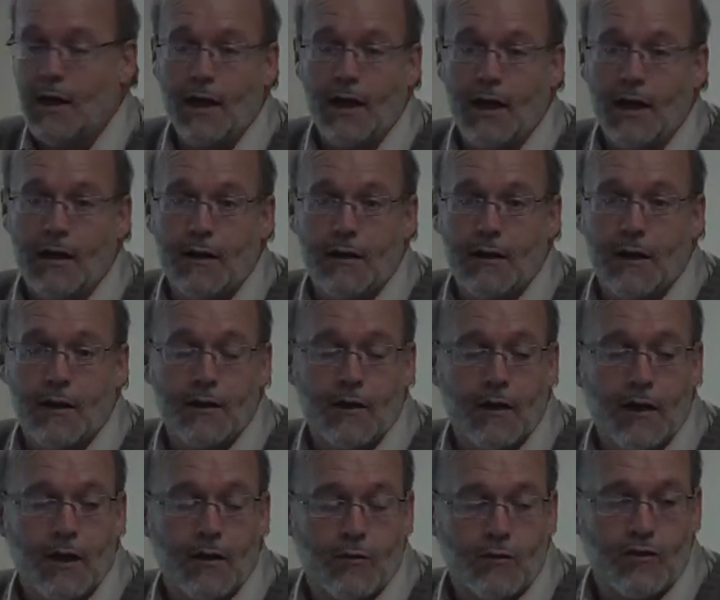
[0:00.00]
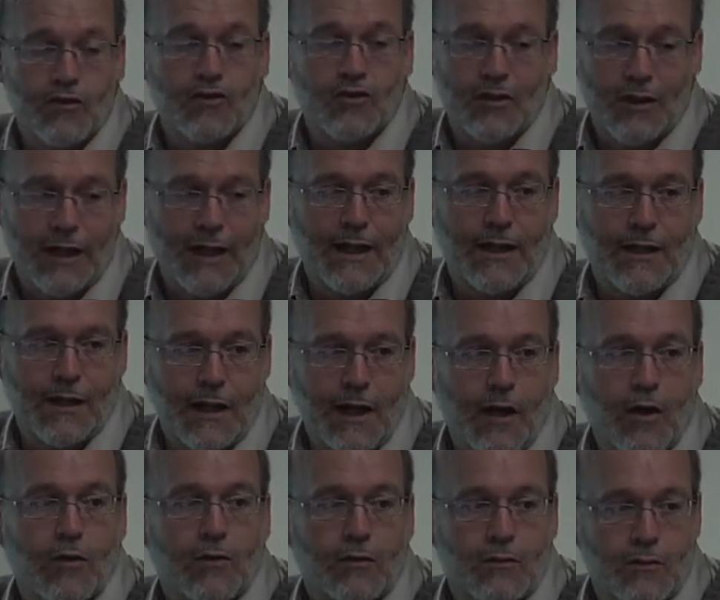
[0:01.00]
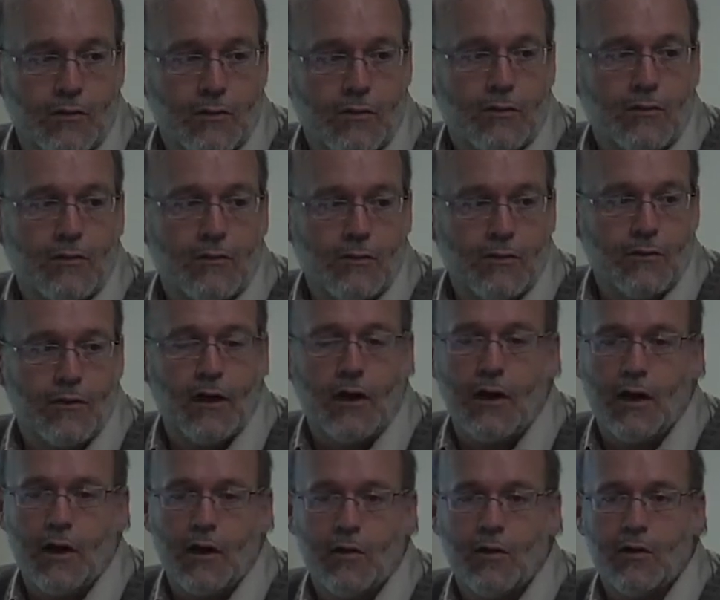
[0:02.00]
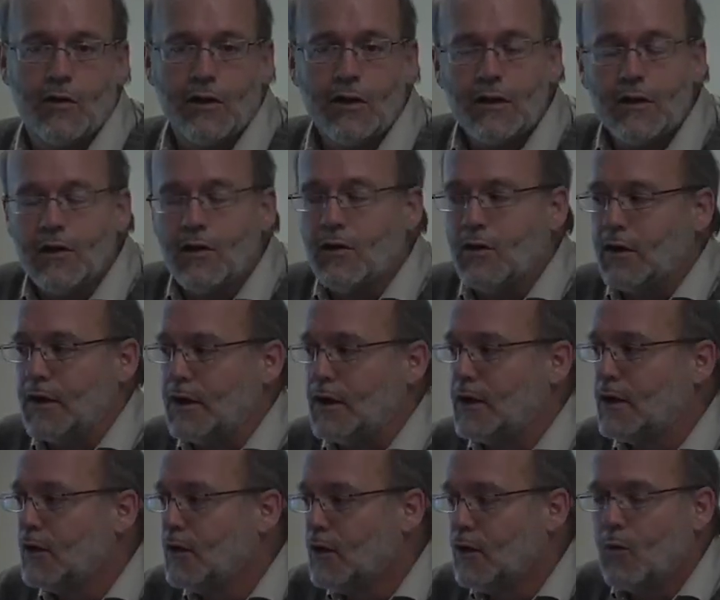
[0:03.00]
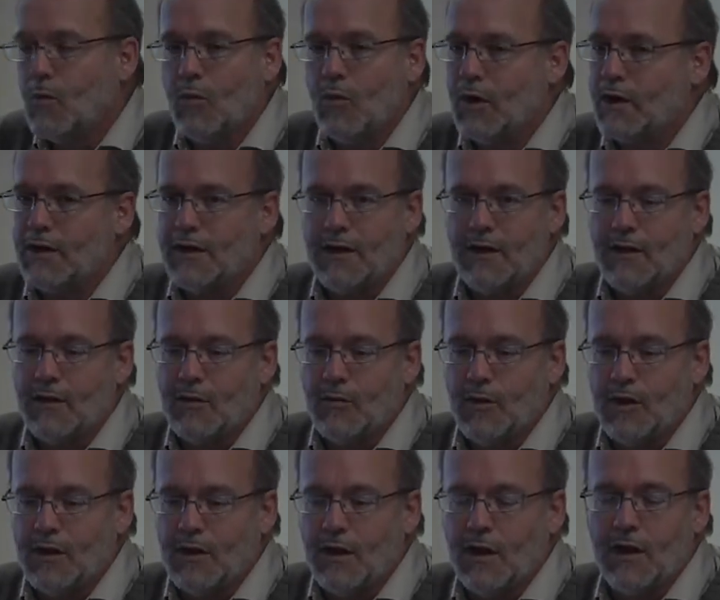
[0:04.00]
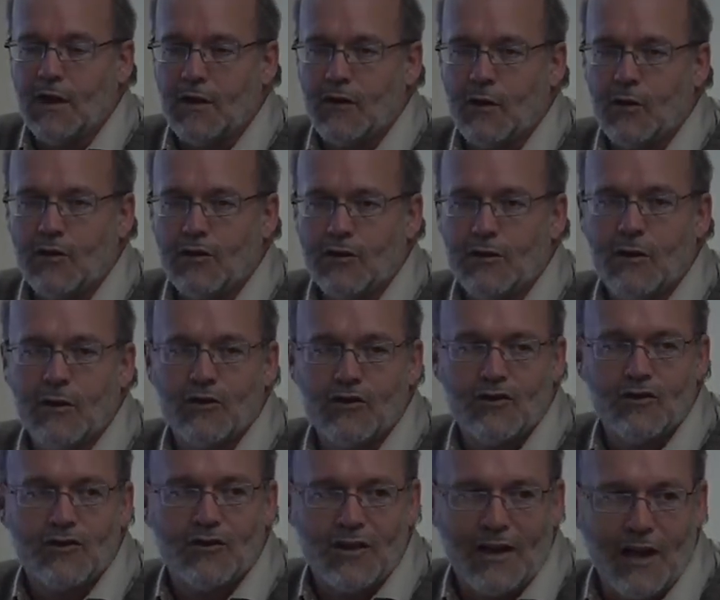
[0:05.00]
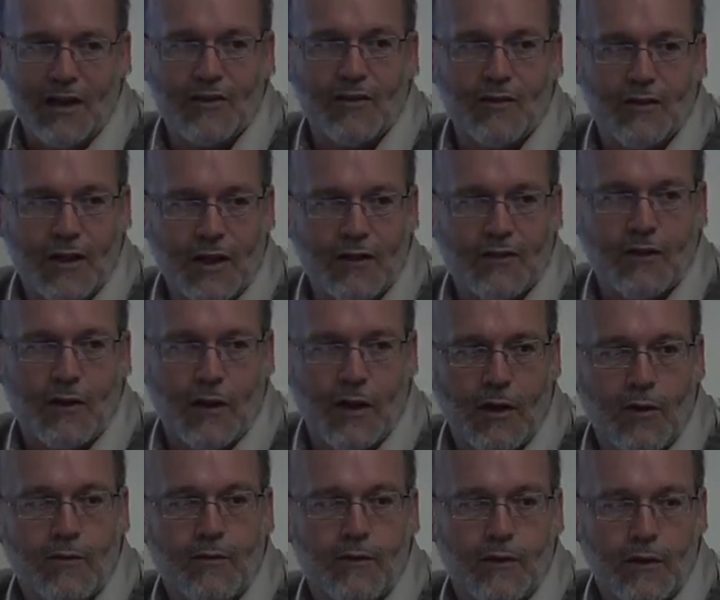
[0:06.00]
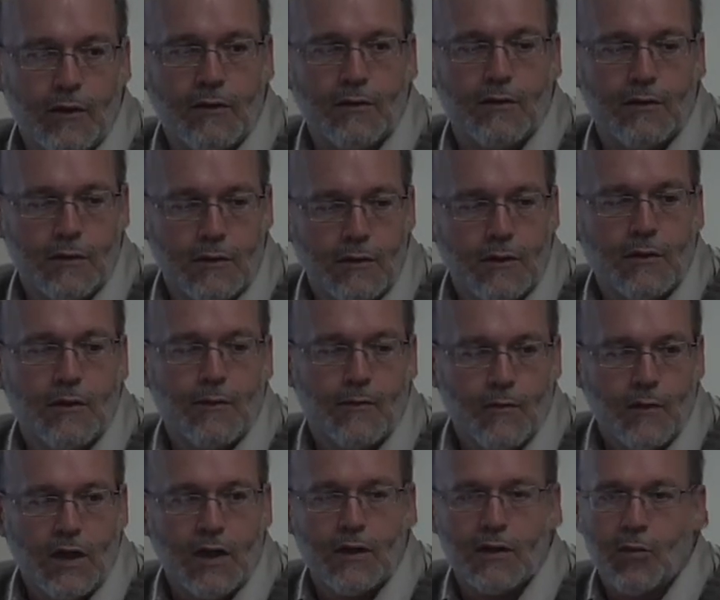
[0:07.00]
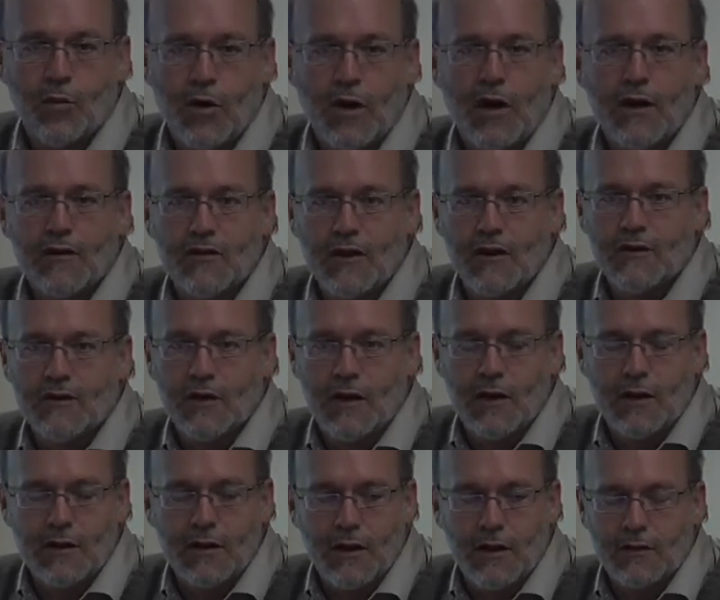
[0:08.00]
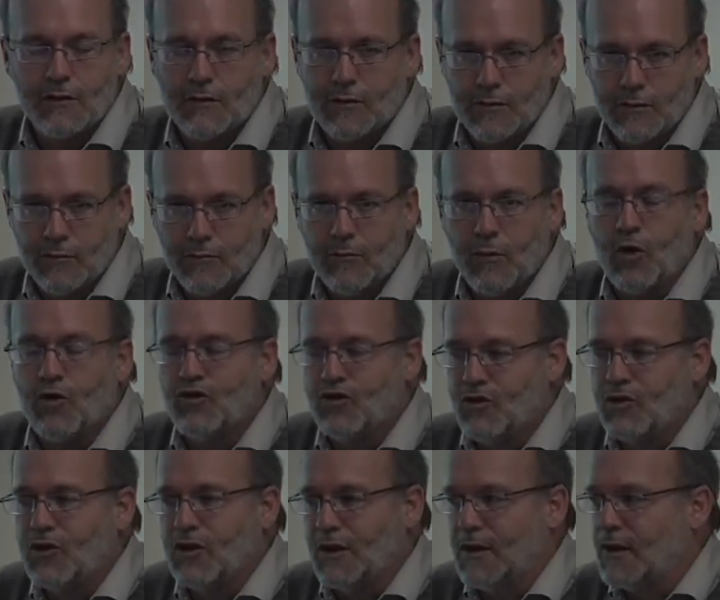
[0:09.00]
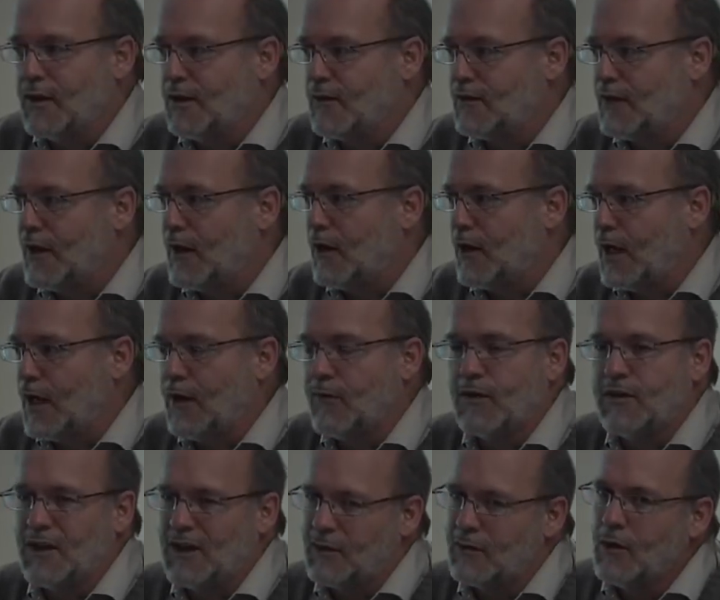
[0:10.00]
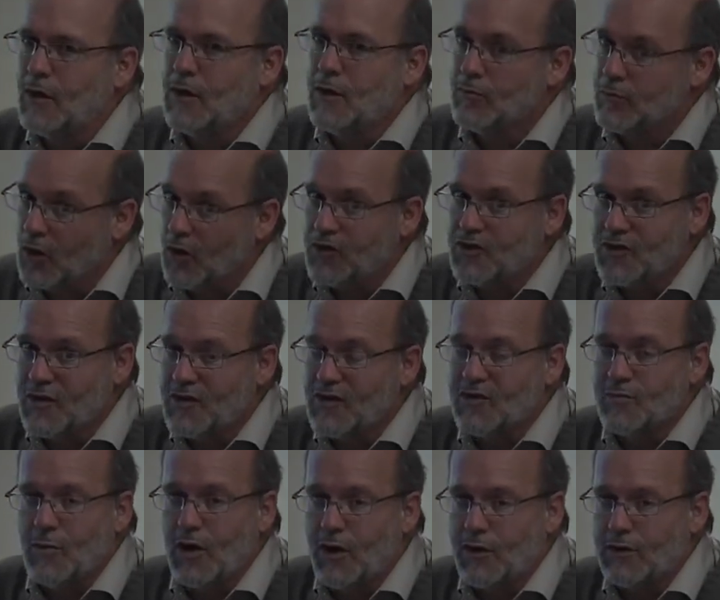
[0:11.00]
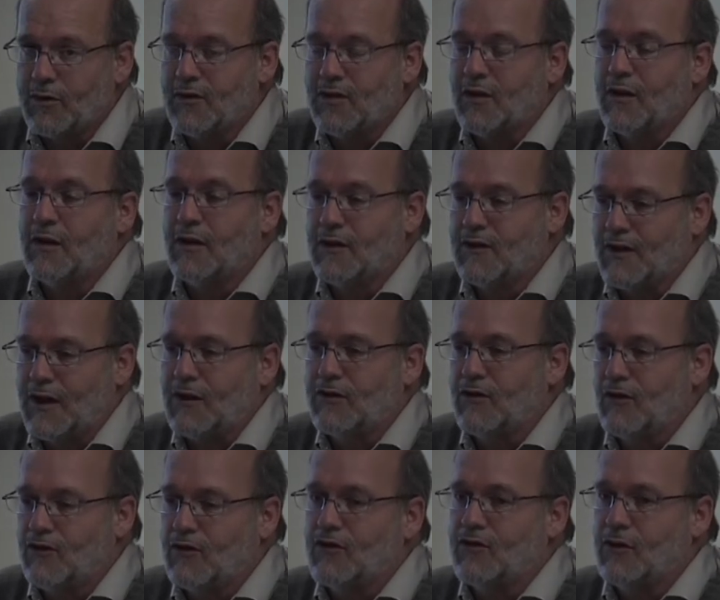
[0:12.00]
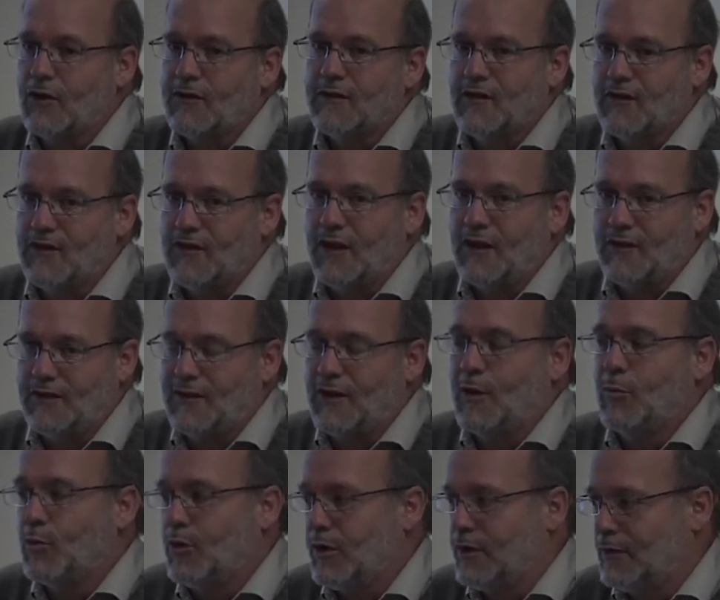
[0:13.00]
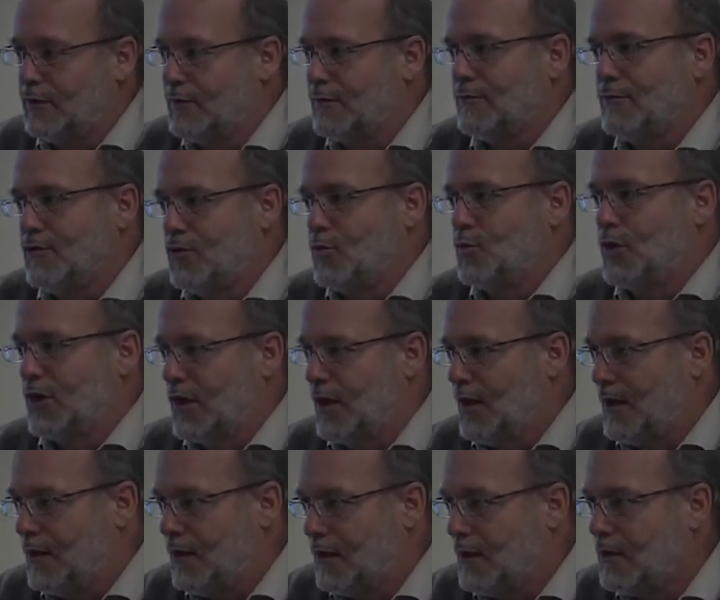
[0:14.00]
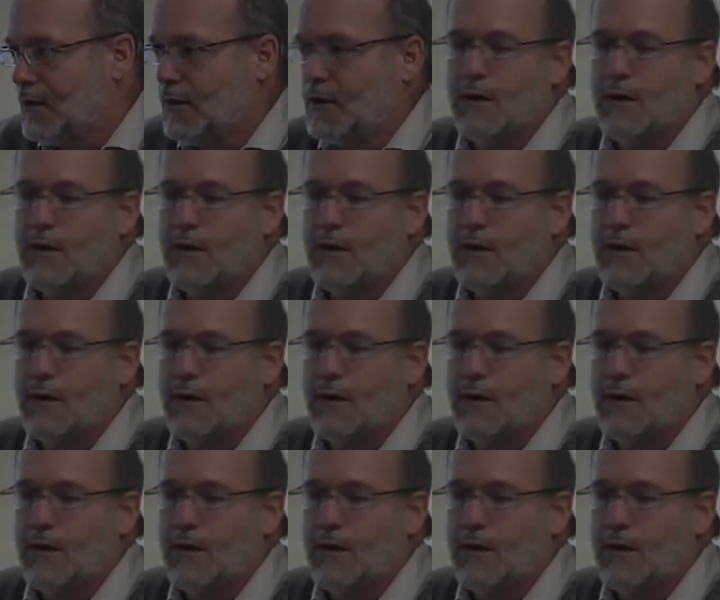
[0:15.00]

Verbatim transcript: and it just laid it out very clearly what needed to be done. And those kinds of things are helpful in the process. And most utilities now have it. Most of the small utilities actually just took the state's template and duplicated it,